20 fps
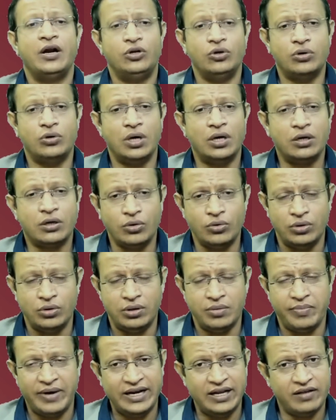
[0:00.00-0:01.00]
to
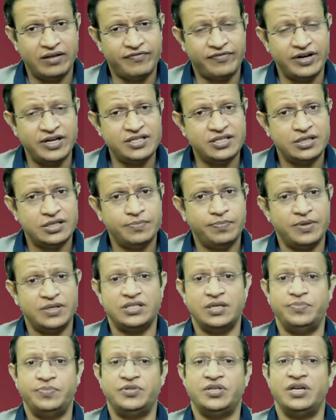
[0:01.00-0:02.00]
conclude my dear friends
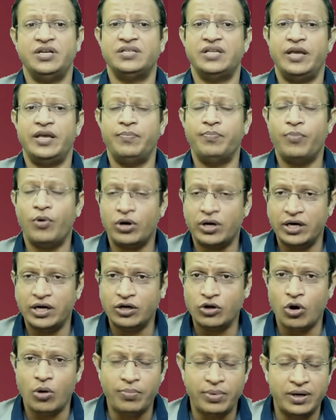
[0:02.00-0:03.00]
perception is an
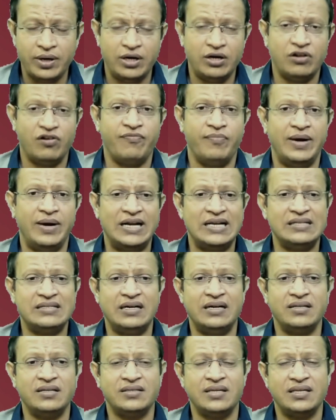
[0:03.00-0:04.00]
important component of mental
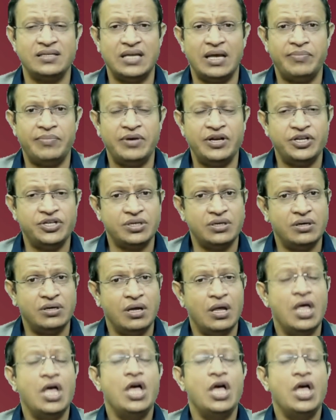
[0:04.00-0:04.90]
status examination